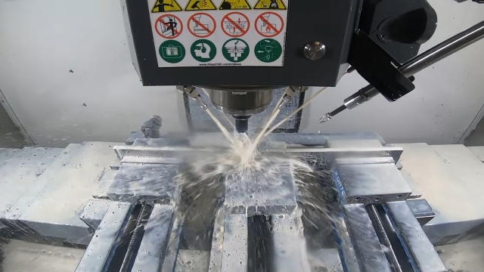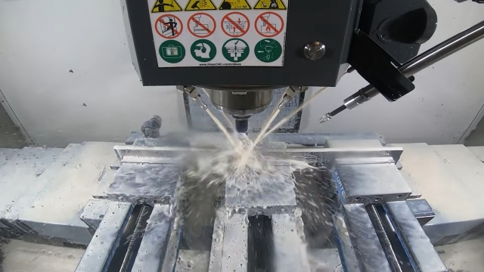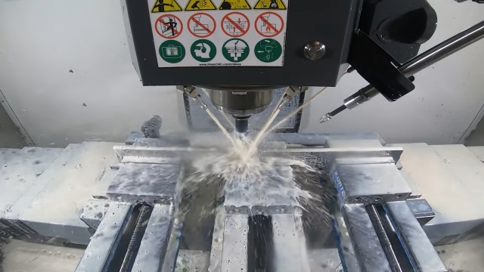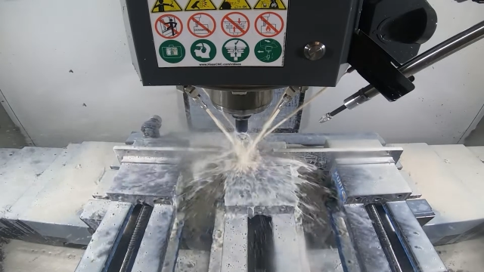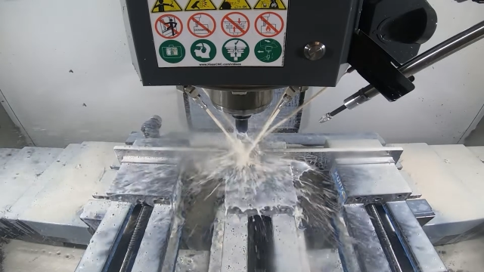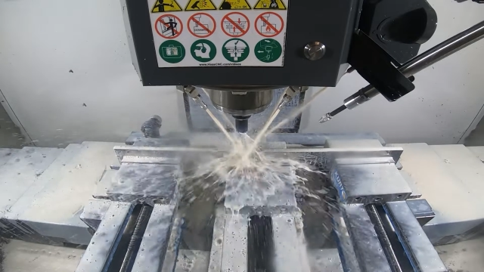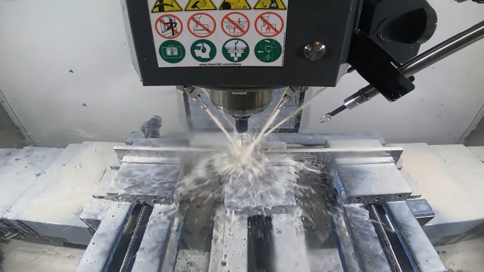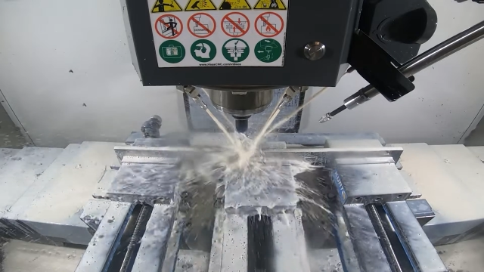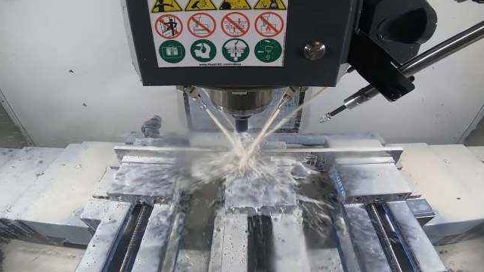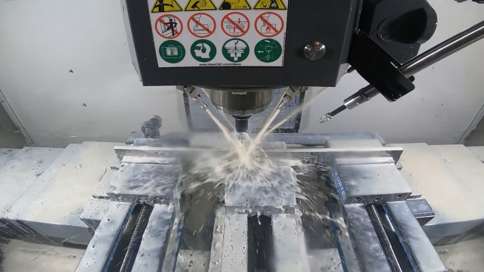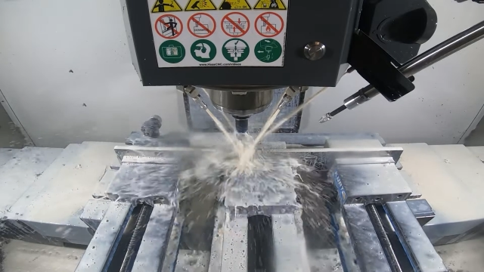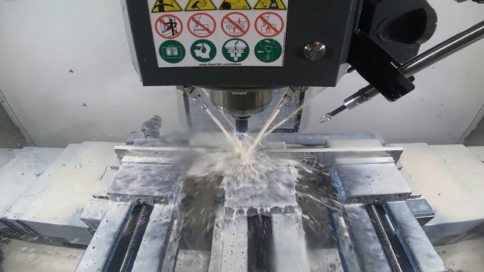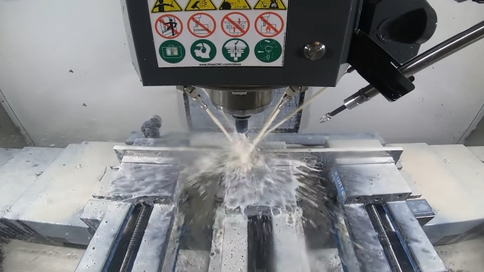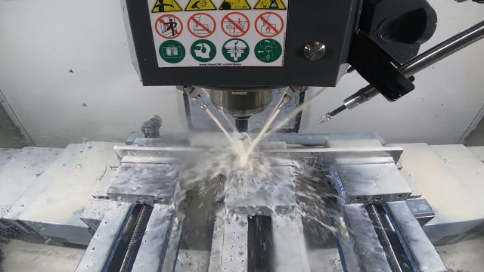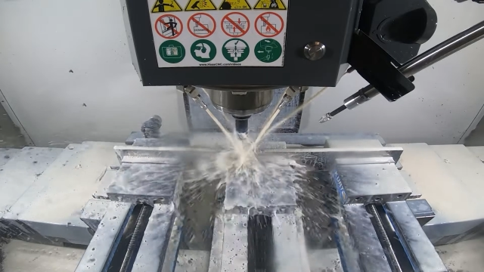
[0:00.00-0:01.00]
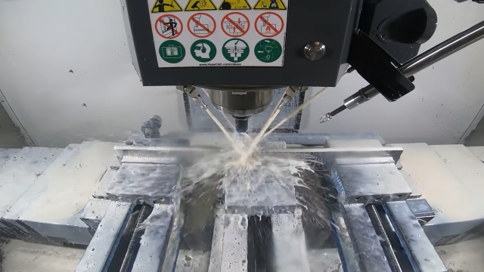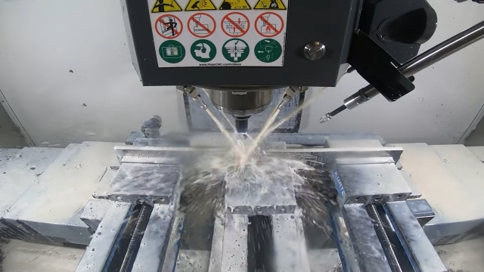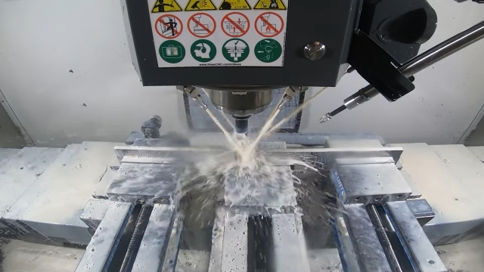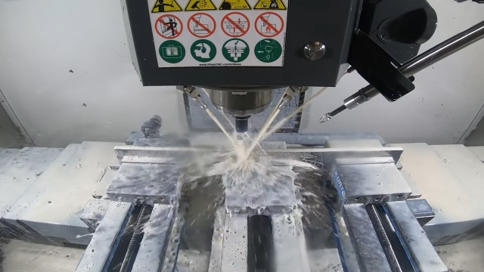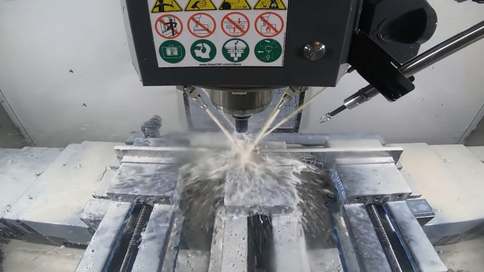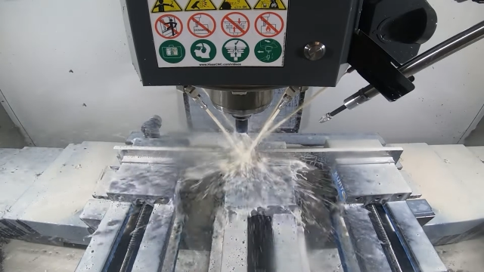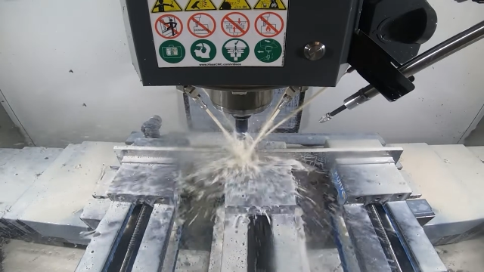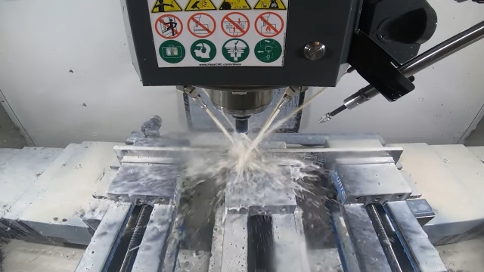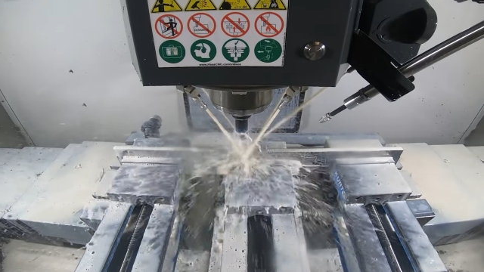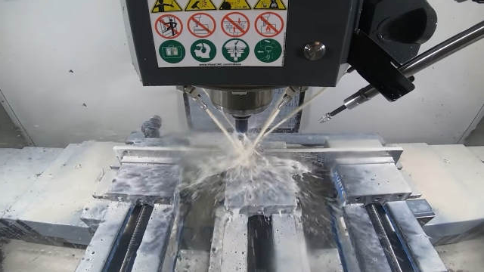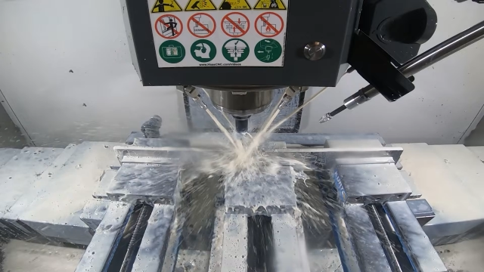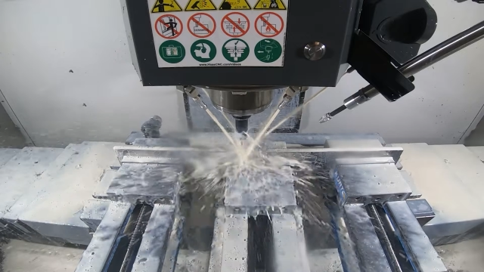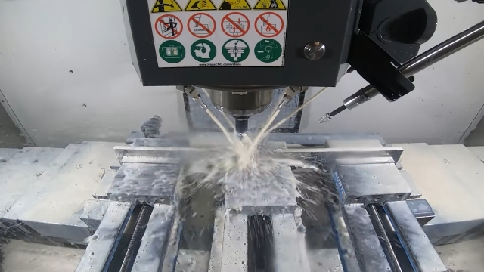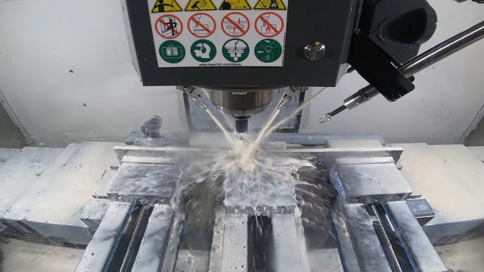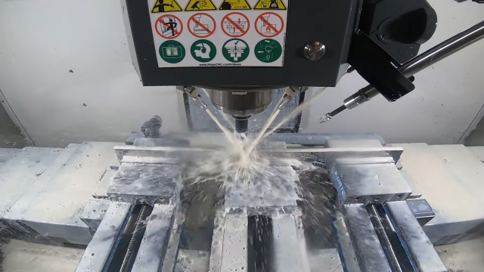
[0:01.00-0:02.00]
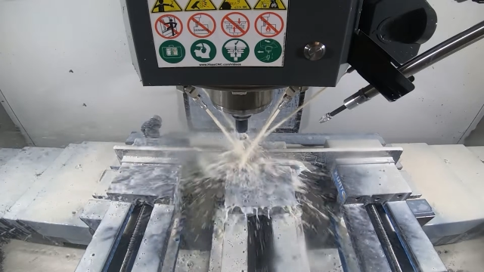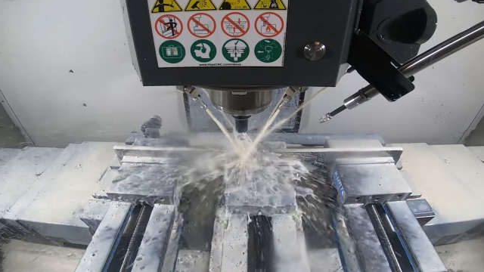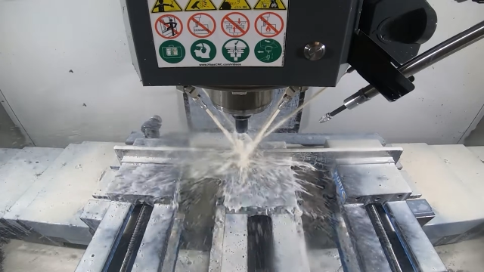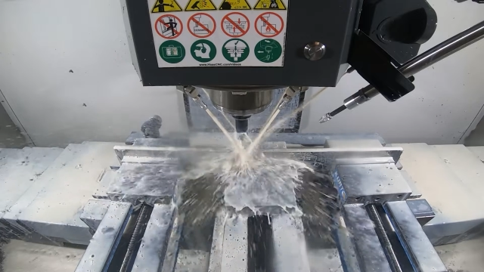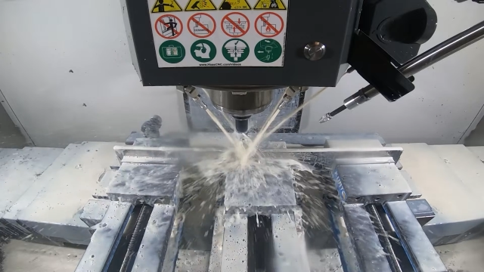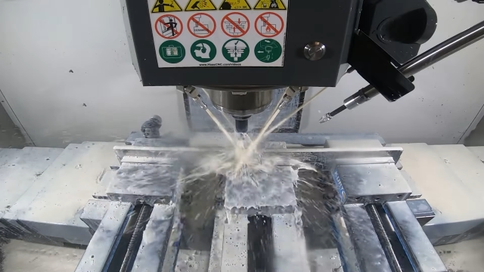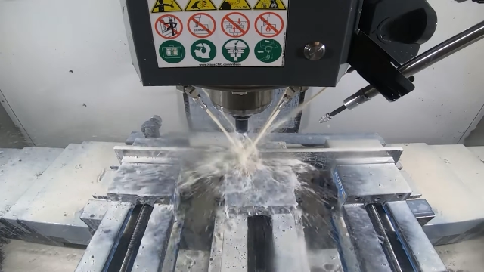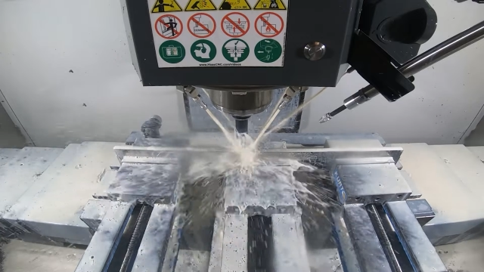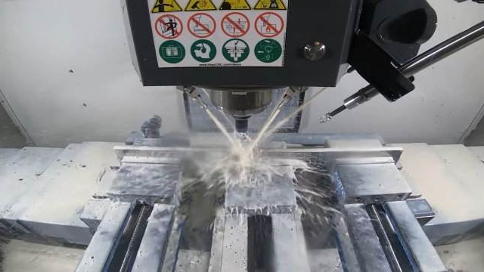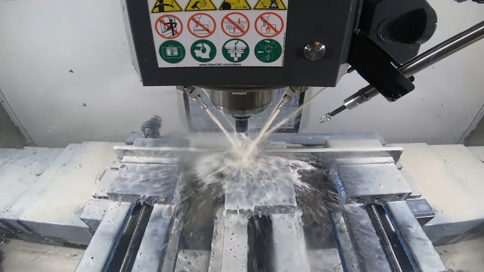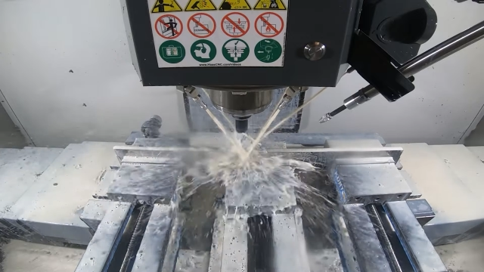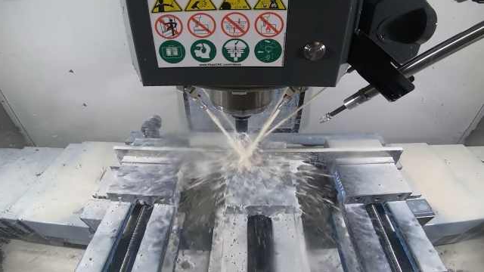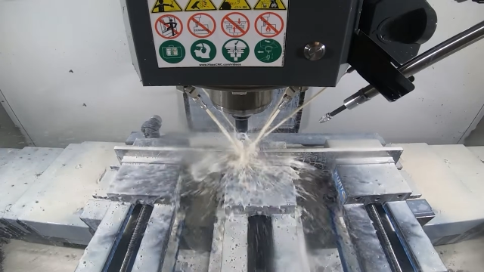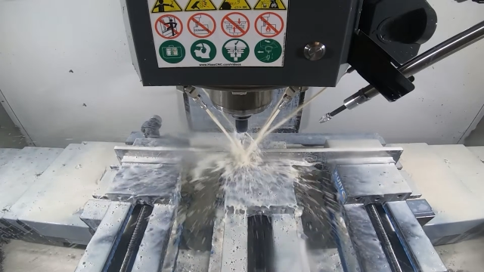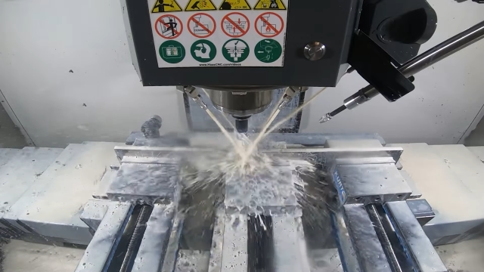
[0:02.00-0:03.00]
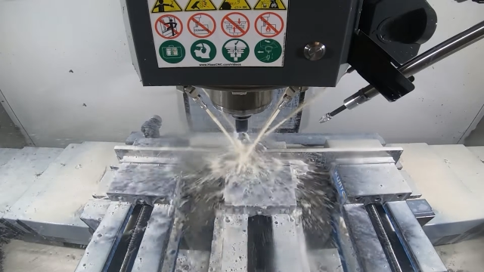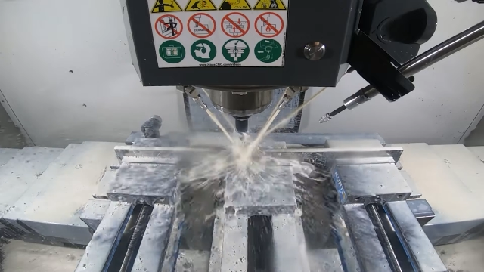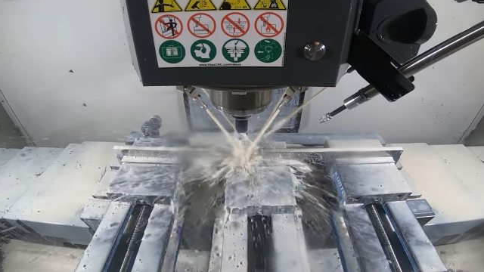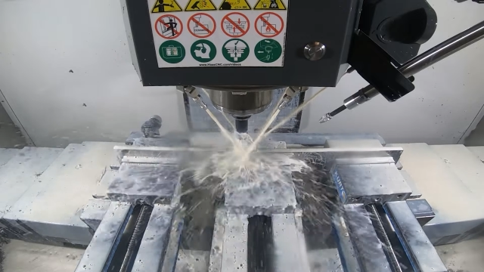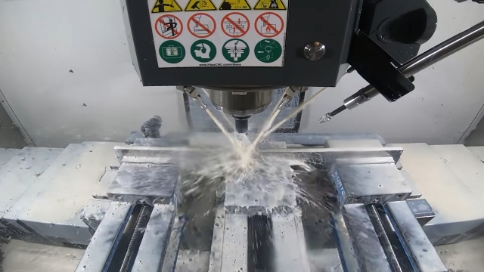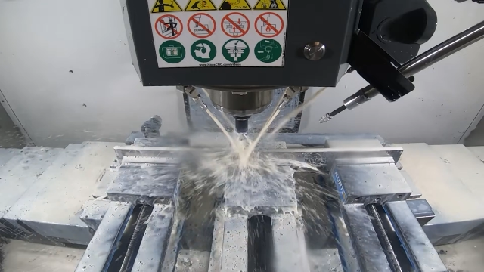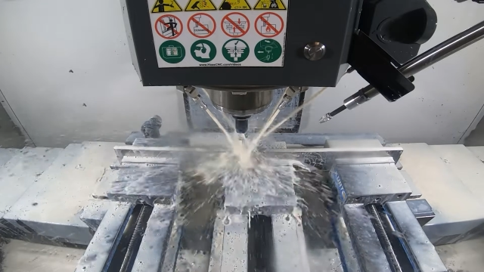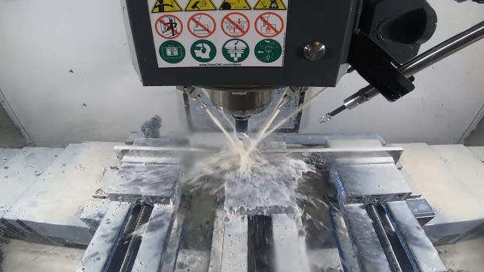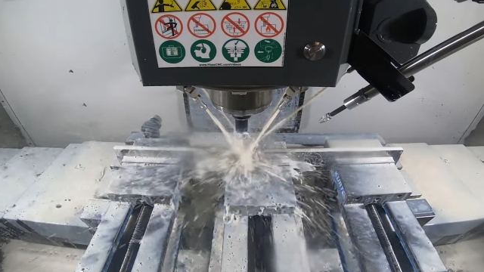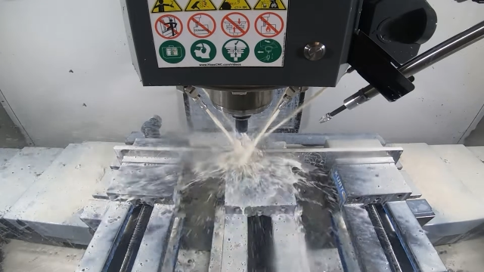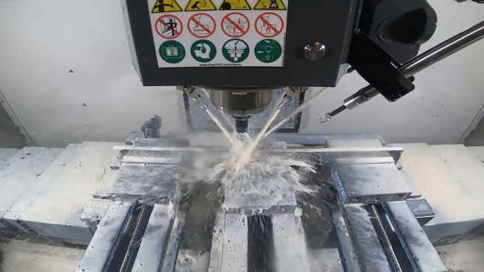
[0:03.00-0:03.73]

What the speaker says: No face is visible, so there are no lips to read.